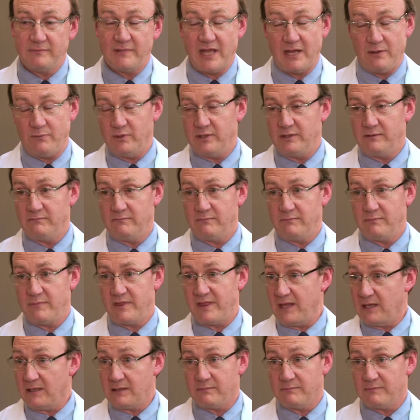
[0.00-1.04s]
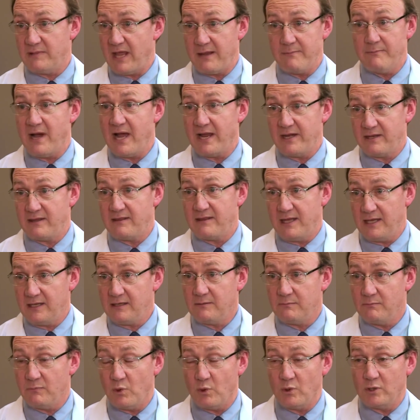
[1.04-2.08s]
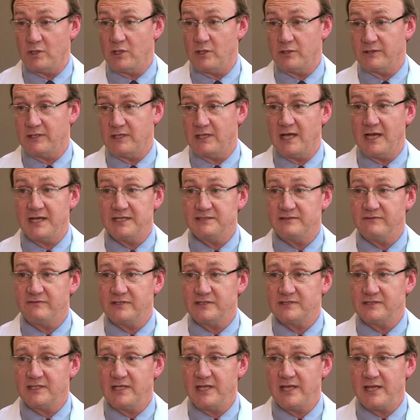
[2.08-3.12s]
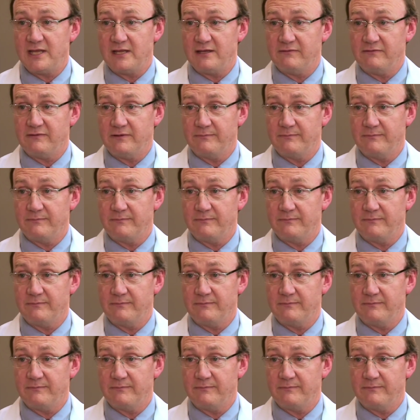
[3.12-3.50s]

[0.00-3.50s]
they might think more along the lines of a sleeve.